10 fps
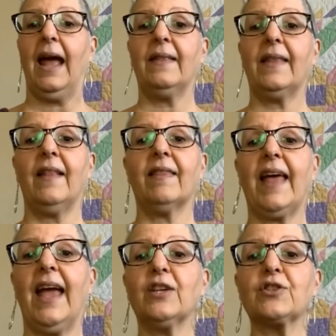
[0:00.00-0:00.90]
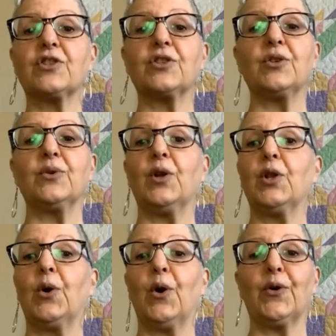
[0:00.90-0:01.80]
And then, thanks to
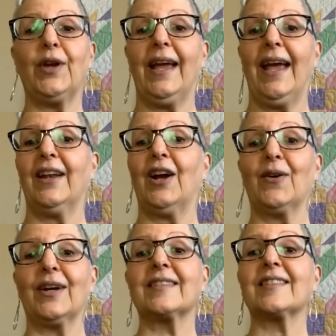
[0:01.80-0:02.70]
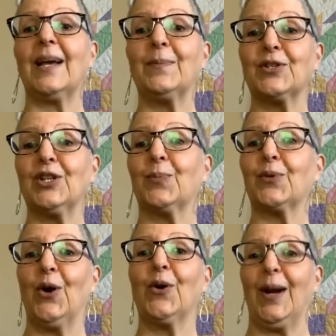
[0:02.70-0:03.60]
Lori and our exceptional
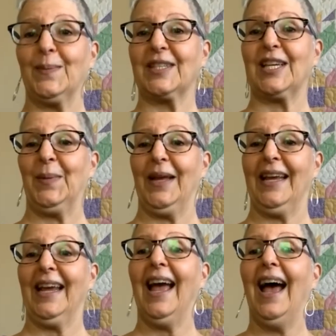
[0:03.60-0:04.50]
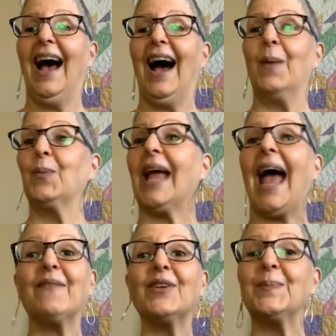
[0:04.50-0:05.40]
programs committee, um, we
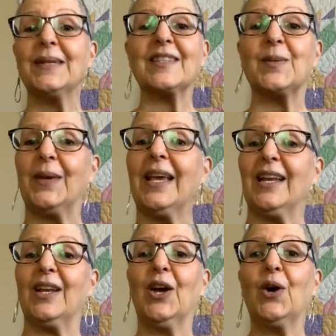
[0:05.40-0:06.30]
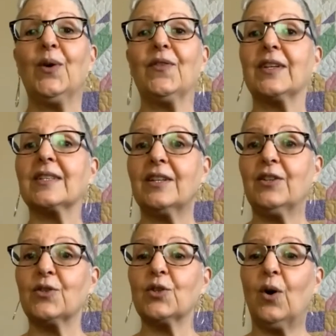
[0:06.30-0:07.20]
haven't missed a beat. We've
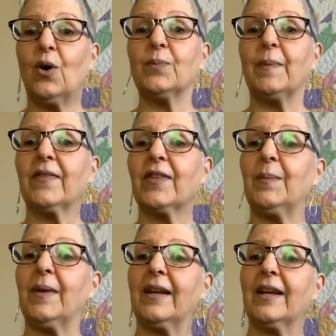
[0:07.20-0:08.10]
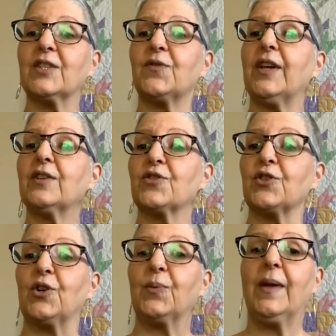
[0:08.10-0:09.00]
continued to hold monthly meetings via
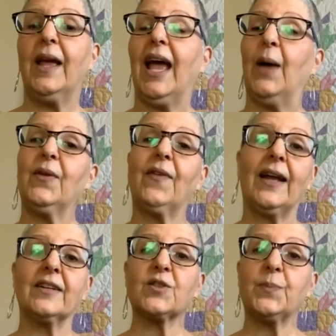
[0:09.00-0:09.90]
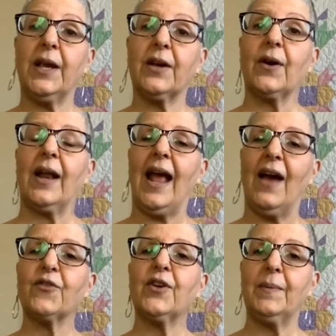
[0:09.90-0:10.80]
Zoom and we've had a speaker at
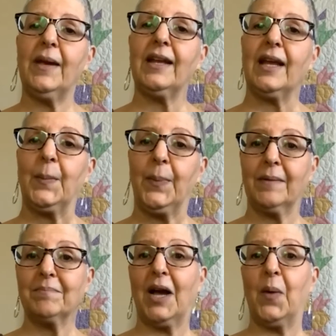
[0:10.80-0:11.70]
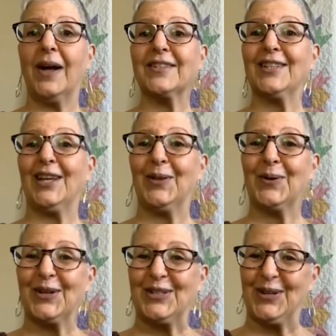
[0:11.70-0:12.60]
every meeting, but I want to
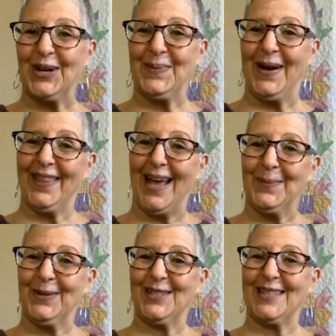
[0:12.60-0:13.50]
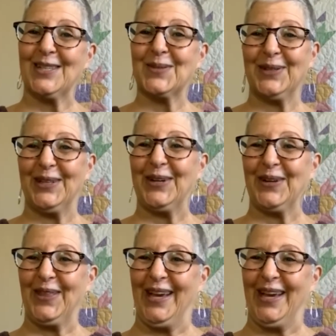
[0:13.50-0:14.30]
let Lori talk about that because that's really her